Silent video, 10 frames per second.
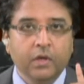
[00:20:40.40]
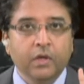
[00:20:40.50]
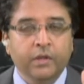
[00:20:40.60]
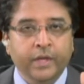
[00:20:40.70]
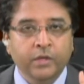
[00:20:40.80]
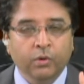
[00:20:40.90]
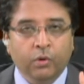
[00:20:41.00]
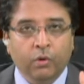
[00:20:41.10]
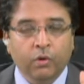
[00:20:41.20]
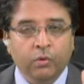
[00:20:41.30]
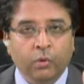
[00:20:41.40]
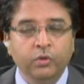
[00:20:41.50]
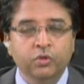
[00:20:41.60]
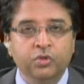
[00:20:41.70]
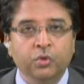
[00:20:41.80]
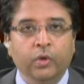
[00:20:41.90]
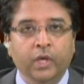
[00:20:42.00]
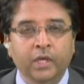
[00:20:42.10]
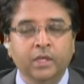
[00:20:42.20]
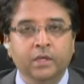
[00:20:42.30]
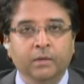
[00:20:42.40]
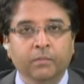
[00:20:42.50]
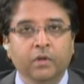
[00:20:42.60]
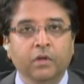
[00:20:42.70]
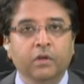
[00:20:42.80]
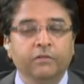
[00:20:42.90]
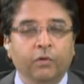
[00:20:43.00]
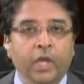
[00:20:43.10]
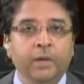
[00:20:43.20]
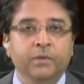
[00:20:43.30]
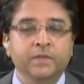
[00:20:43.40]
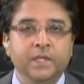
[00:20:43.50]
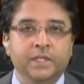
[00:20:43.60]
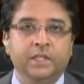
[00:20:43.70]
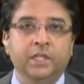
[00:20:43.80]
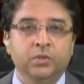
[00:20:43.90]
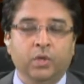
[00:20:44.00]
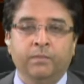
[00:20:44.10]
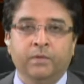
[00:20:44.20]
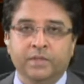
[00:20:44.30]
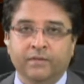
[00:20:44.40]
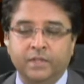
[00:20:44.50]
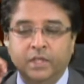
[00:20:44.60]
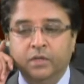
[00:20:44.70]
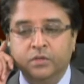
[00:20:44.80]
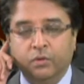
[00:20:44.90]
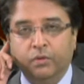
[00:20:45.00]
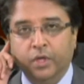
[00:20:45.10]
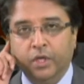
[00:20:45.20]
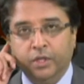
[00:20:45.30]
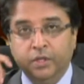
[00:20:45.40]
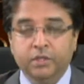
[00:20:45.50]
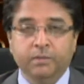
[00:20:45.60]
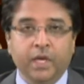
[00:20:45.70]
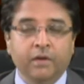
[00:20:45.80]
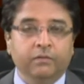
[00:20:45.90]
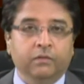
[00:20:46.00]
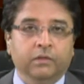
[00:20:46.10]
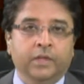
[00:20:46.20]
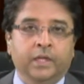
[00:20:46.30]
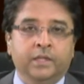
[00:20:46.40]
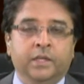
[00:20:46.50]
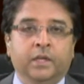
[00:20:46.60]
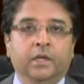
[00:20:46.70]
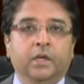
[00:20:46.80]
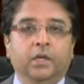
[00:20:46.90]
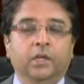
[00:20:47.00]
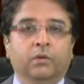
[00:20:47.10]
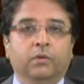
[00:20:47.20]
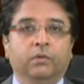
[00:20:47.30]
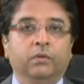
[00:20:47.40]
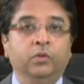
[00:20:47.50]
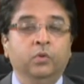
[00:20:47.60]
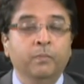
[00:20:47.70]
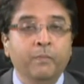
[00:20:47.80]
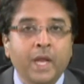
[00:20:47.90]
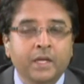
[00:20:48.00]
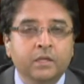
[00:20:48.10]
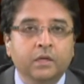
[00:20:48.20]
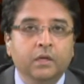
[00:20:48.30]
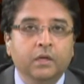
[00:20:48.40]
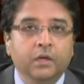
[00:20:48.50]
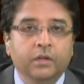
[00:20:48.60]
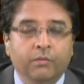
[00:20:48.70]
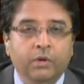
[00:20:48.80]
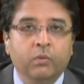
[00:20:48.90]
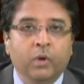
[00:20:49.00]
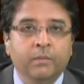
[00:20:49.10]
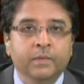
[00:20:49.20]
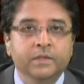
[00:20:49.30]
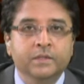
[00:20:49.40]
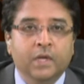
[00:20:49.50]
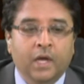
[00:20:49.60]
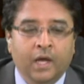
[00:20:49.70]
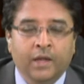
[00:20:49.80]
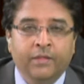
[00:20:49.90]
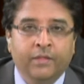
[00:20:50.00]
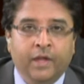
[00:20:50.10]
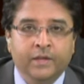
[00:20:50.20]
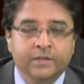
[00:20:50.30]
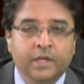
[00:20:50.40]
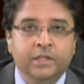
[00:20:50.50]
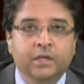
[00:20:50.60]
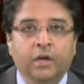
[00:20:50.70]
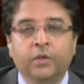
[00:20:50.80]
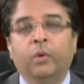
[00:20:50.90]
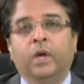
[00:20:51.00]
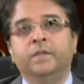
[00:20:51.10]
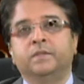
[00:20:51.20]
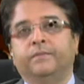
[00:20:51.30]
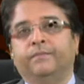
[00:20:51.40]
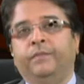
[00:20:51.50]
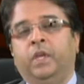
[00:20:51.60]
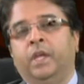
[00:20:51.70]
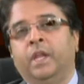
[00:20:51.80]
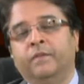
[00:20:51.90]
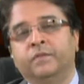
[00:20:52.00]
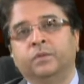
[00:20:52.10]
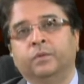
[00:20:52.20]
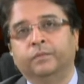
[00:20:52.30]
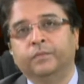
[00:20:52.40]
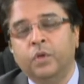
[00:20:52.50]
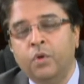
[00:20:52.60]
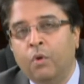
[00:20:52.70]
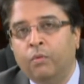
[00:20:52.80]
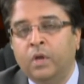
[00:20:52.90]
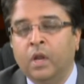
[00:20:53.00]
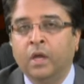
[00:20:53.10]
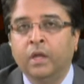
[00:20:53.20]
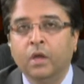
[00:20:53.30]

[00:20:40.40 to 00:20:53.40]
then you're going to show income for April 16 to April 17. So you need to be careful that you met the requirements at that stage. Otherwise, you're going to have to not rely